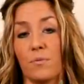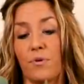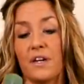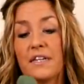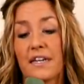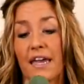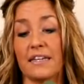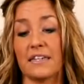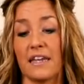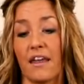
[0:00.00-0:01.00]
pretty tight
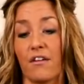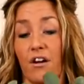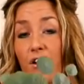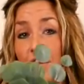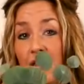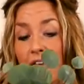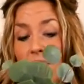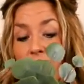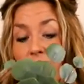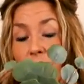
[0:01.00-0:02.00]
together
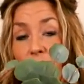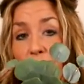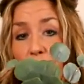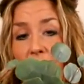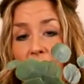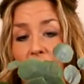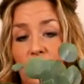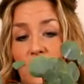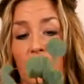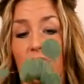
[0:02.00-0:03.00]
from the
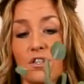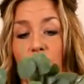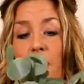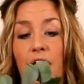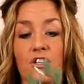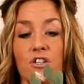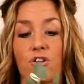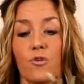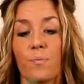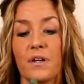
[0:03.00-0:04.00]
packaging. And so I just
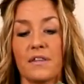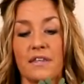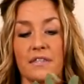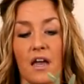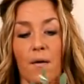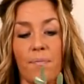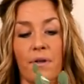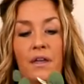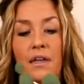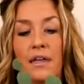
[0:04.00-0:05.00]
opened this up
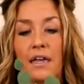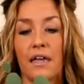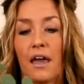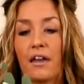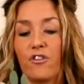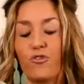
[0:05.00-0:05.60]
and kind